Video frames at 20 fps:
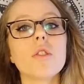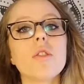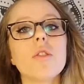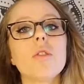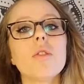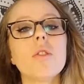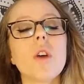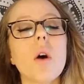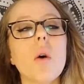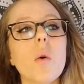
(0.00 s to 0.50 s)

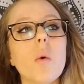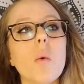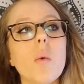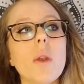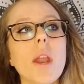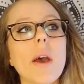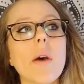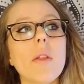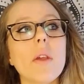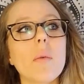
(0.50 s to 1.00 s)
So
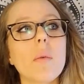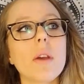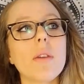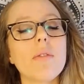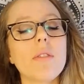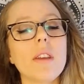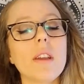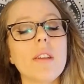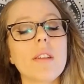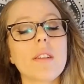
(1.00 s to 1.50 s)
now that
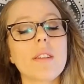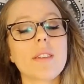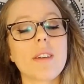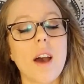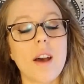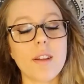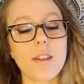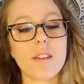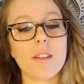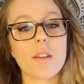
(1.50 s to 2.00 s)
we've
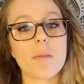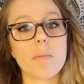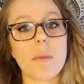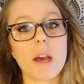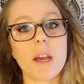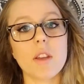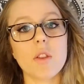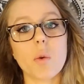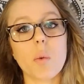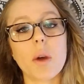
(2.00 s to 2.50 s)
discussed
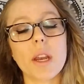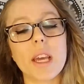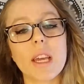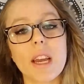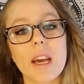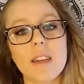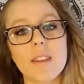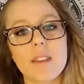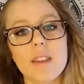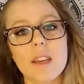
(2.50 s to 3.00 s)
my
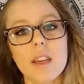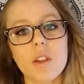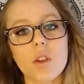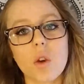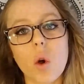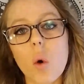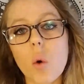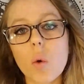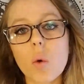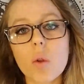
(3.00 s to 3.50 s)
2019
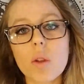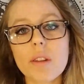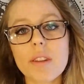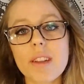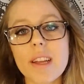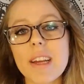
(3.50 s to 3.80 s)
goals,